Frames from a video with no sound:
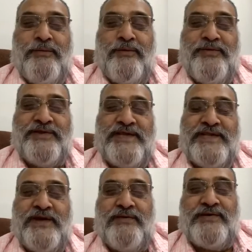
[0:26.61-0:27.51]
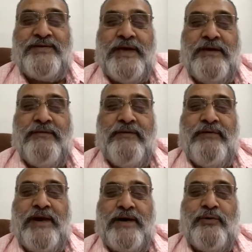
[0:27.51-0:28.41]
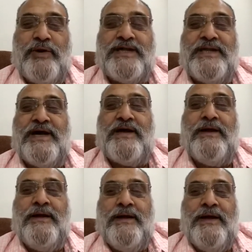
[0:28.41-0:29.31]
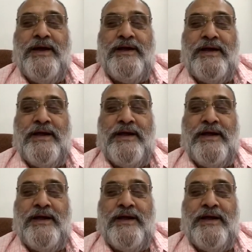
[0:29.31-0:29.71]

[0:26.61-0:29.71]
Professor Devrat Singh, we worked together in